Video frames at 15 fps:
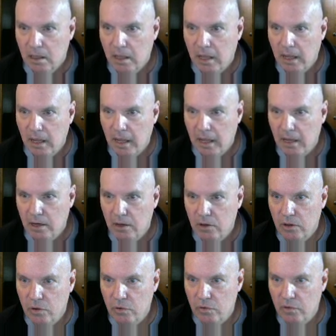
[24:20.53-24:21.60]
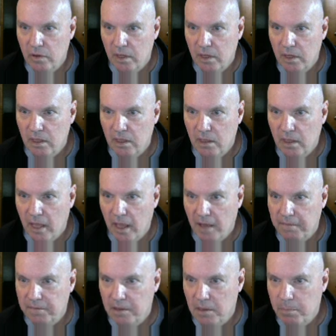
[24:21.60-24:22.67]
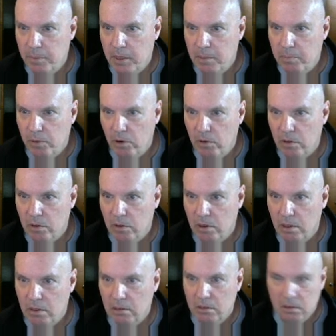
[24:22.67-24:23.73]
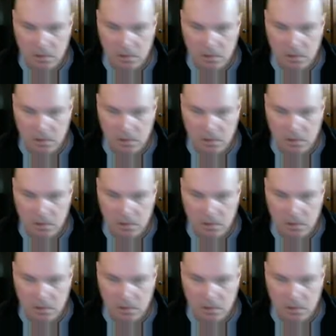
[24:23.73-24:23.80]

And using the FTP protocol,